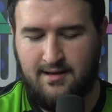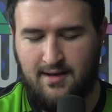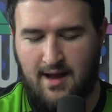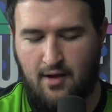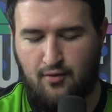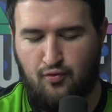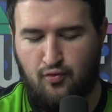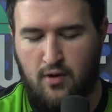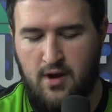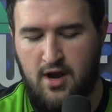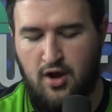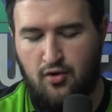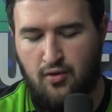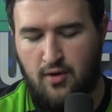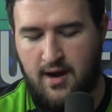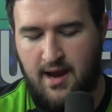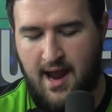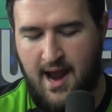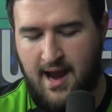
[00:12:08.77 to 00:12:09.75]

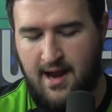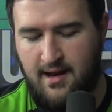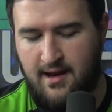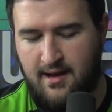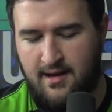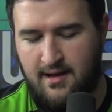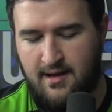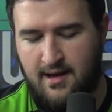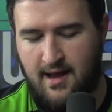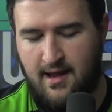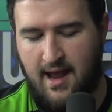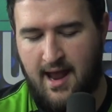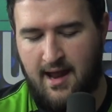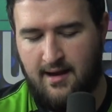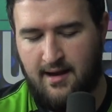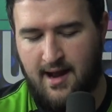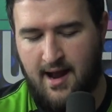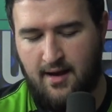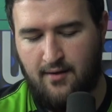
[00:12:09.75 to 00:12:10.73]
recreated
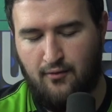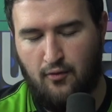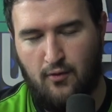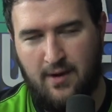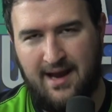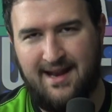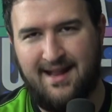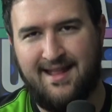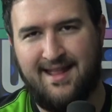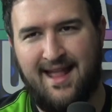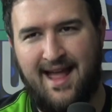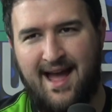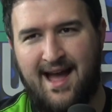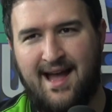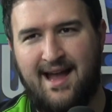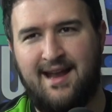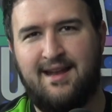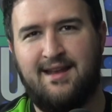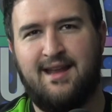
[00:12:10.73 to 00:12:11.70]
and kind of
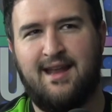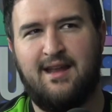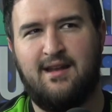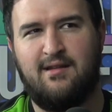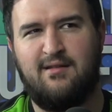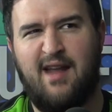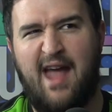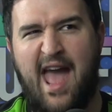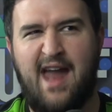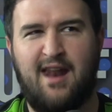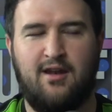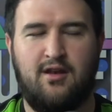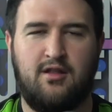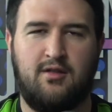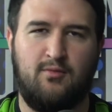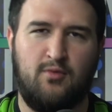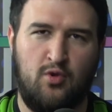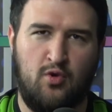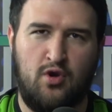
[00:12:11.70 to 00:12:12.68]
redesigned and added
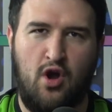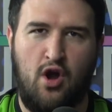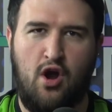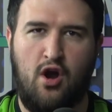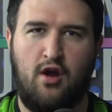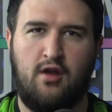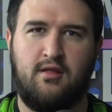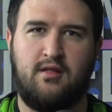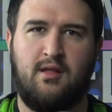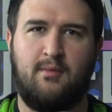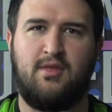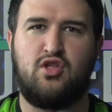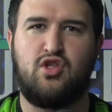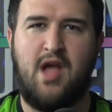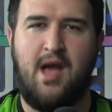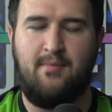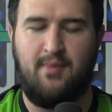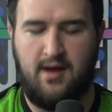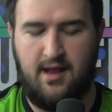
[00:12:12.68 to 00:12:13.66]
some new cards, some of the
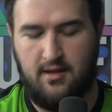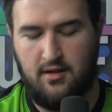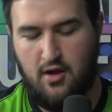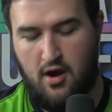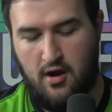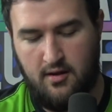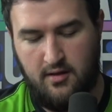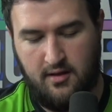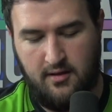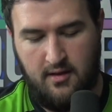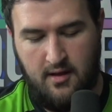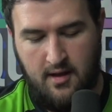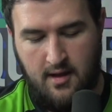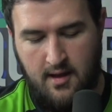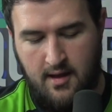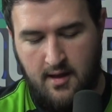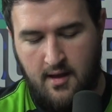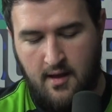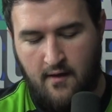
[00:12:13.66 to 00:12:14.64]
Japanese cards
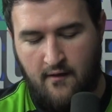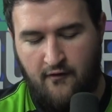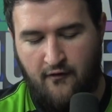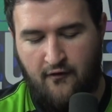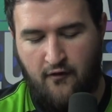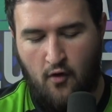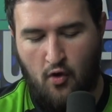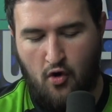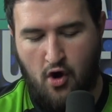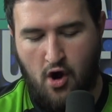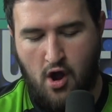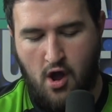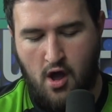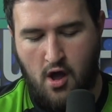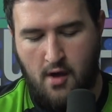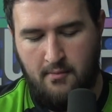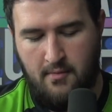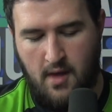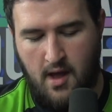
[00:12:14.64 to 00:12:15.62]
for
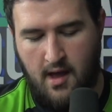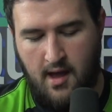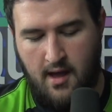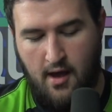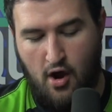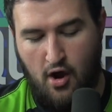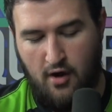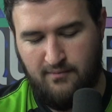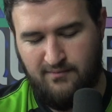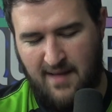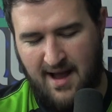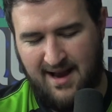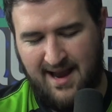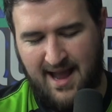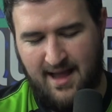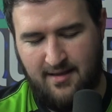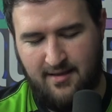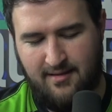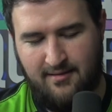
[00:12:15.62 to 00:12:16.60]
or I
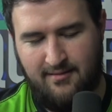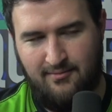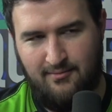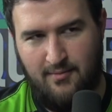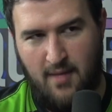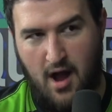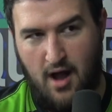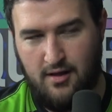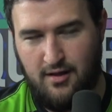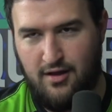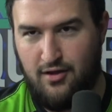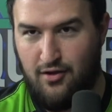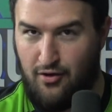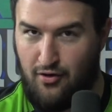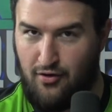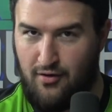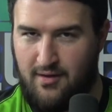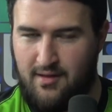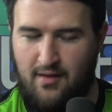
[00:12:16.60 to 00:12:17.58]
guess
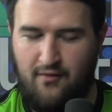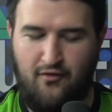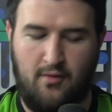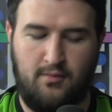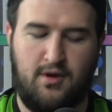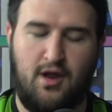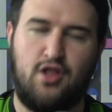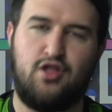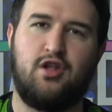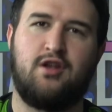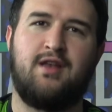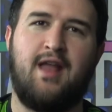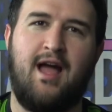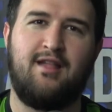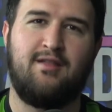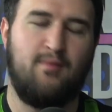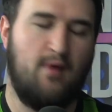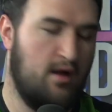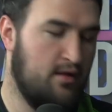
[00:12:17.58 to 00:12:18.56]
monsters from Dungeon
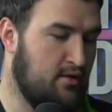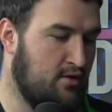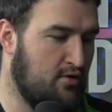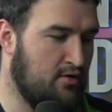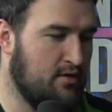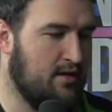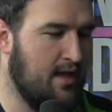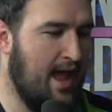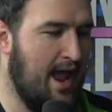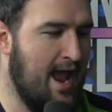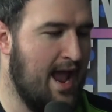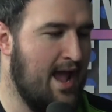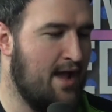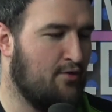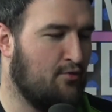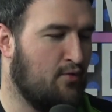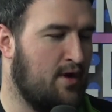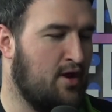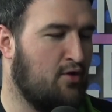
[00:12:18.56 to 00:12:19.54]
Dice Monsters,
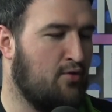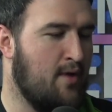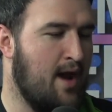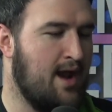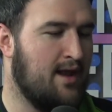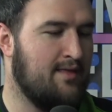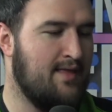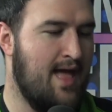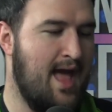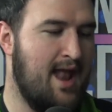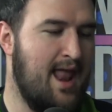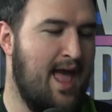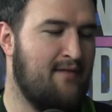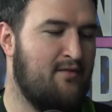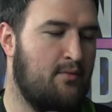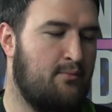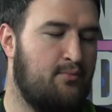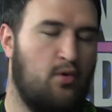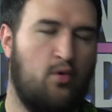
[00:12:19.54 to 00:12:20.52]
and recreated that.
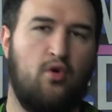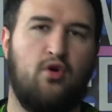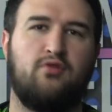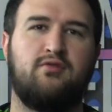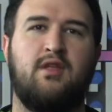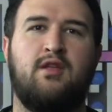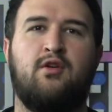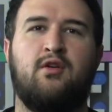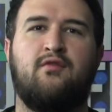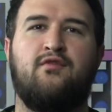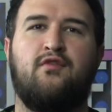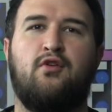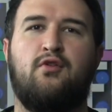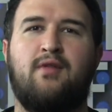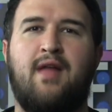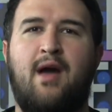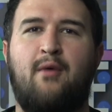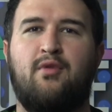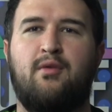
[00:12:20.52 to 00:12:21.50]
Have a board that you can
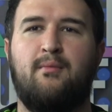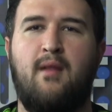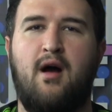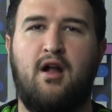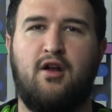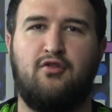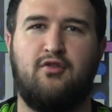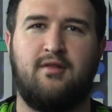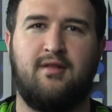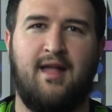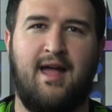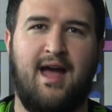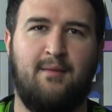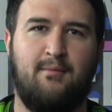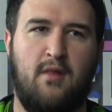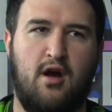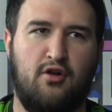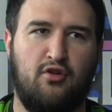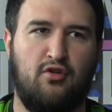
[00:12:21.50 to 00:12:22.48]
fold out with a modern
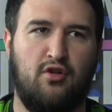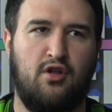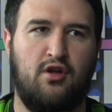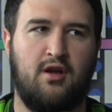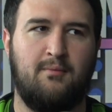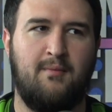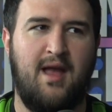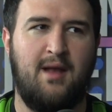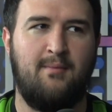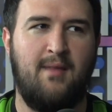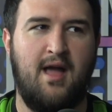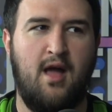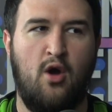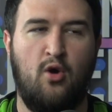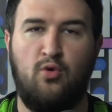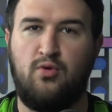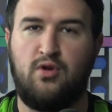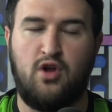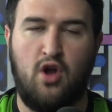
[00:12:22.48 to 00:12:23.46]
design, modern look. Made my
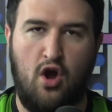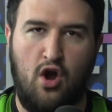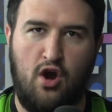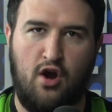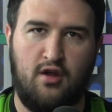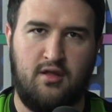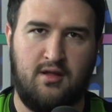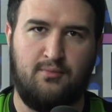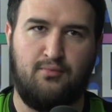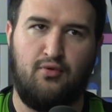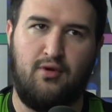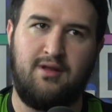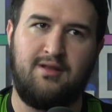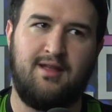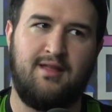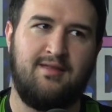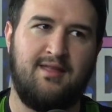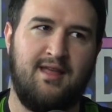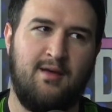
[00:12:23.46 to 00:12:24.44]
own cards and
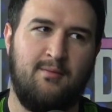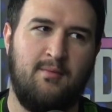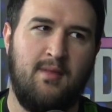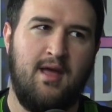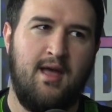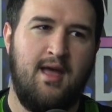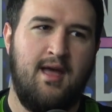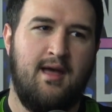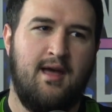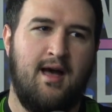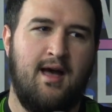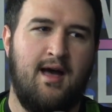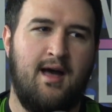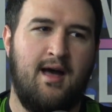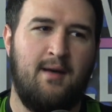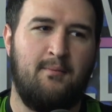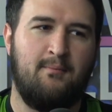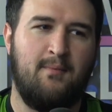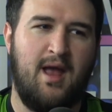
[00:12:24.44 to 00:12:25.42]
printed them.
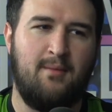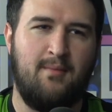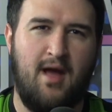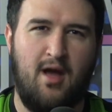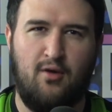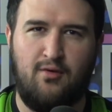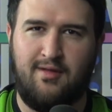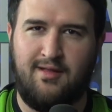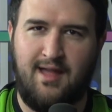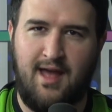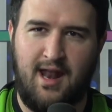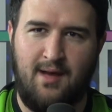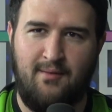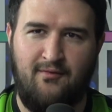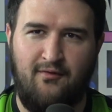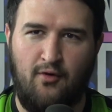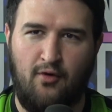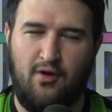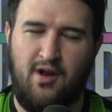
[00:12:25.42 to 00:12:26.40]
Made my own
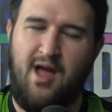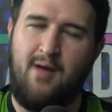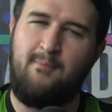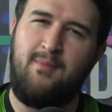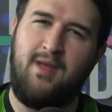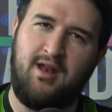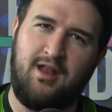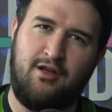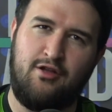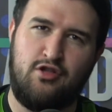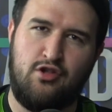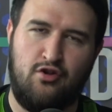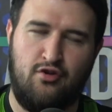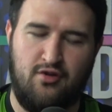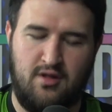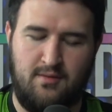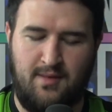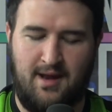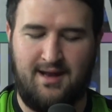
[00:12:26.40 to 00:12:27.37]
setup for not
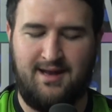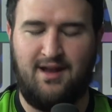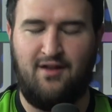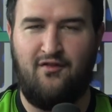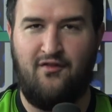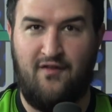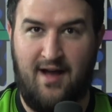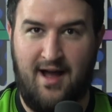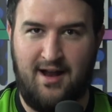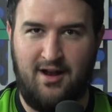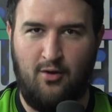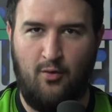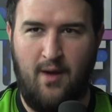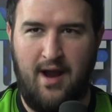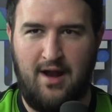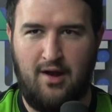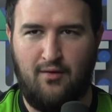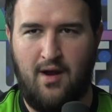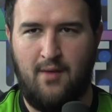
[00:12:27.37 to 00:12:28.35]
miniatures, but I did find a
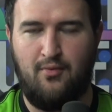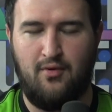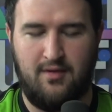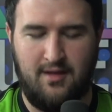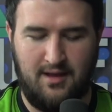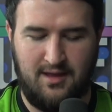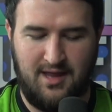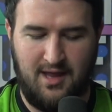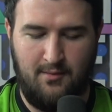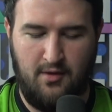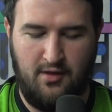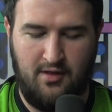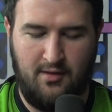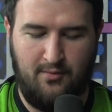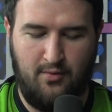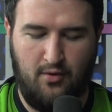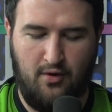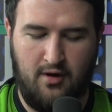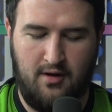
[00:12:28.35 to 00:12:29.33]
way to represent them on
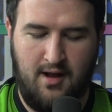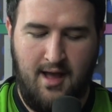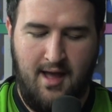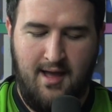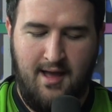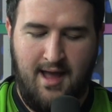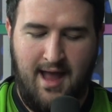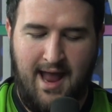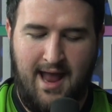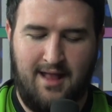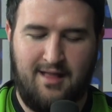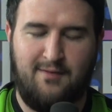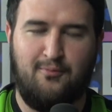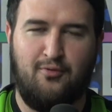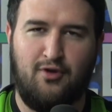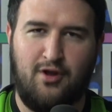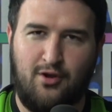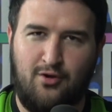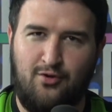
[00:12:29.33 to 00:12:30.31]
the board. It's
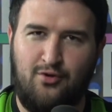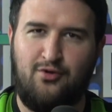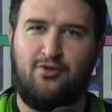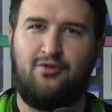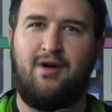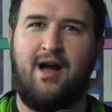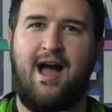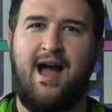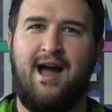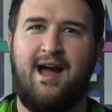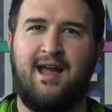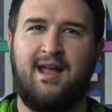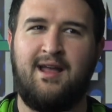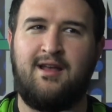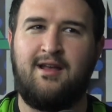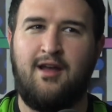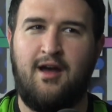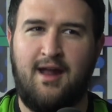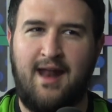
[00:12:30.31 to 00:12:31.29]
pretty cool.
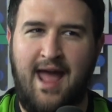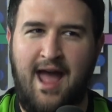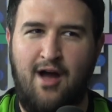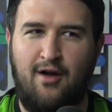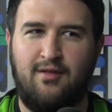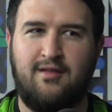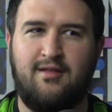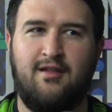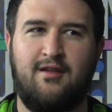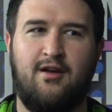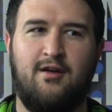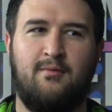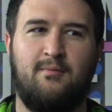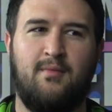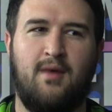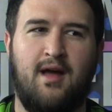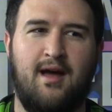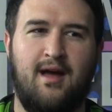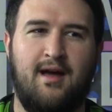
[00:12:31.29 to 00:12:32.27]
I cut out some